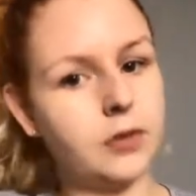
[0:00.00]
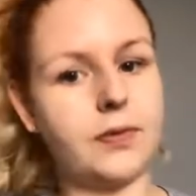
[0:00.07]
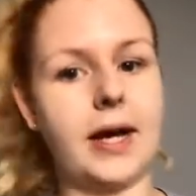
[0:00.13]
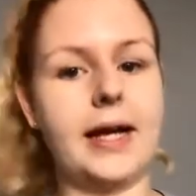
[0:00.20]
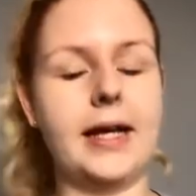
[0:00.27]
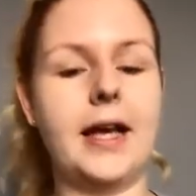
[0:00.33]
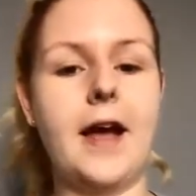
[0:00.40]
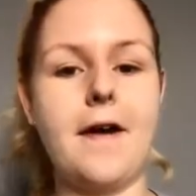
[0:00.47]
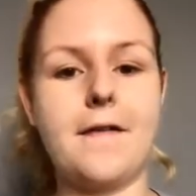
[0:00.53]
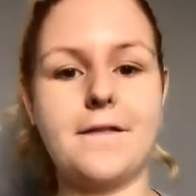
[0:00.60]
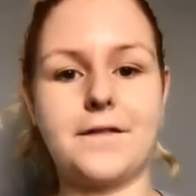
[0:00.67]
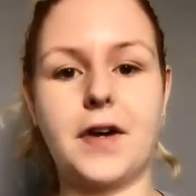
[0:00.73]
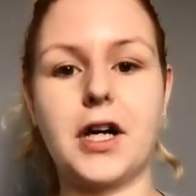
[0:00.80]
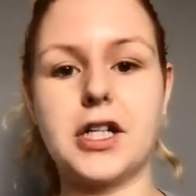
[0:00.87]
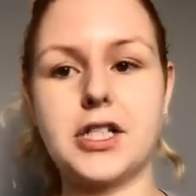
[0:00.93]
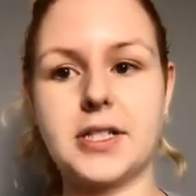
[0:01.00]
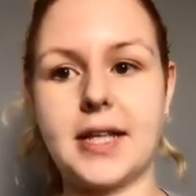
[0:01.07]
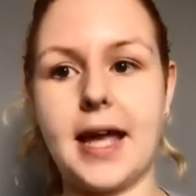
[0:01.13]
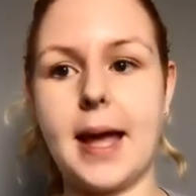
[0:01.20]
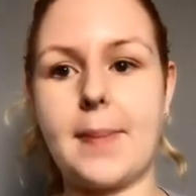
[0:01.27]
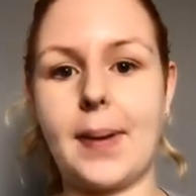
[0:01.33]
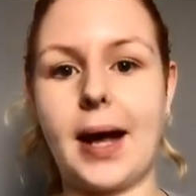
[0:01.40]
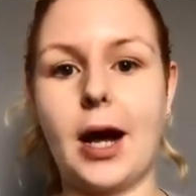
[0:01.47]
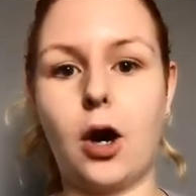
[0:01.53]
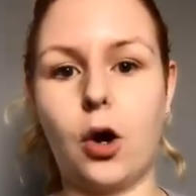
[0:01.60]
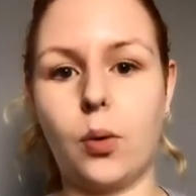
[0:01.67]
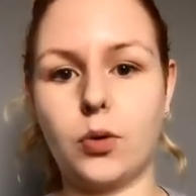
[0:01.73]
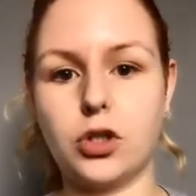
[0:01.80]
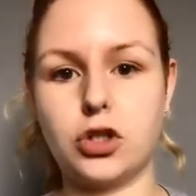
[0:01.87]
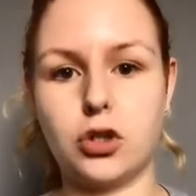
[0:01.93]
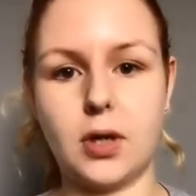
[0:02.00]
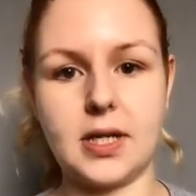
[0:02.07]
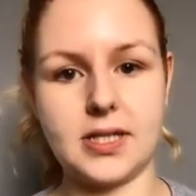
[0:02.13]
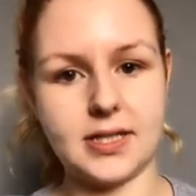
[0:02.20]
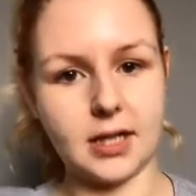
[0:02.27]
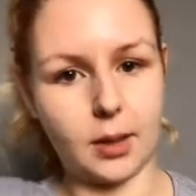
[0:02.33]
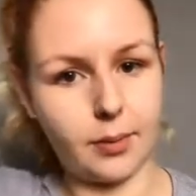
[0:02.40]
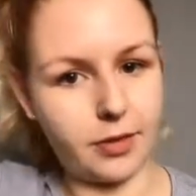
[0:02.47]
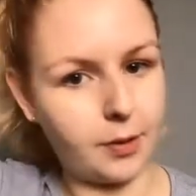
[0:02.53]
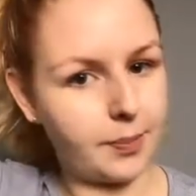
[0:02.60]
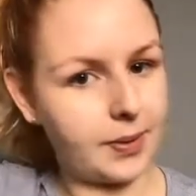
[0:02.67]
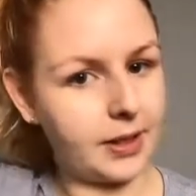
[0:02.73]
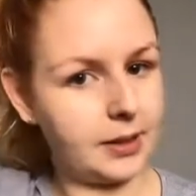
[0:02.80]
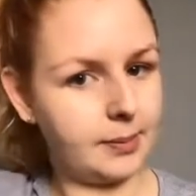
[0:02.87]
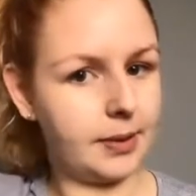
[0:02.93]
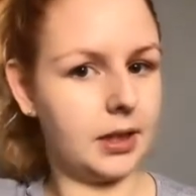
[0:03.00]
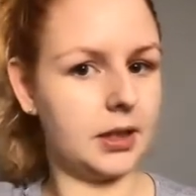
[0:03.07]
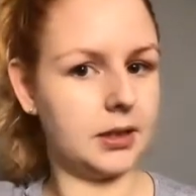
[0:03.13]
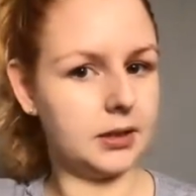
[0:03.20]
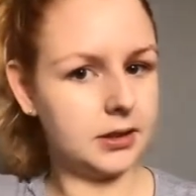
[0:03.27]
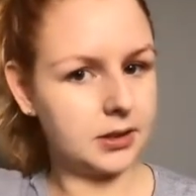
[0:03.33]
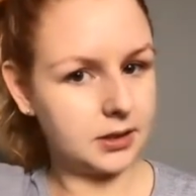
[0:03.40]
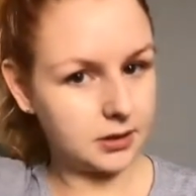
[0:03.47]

Right. First step I always do is start with a primer.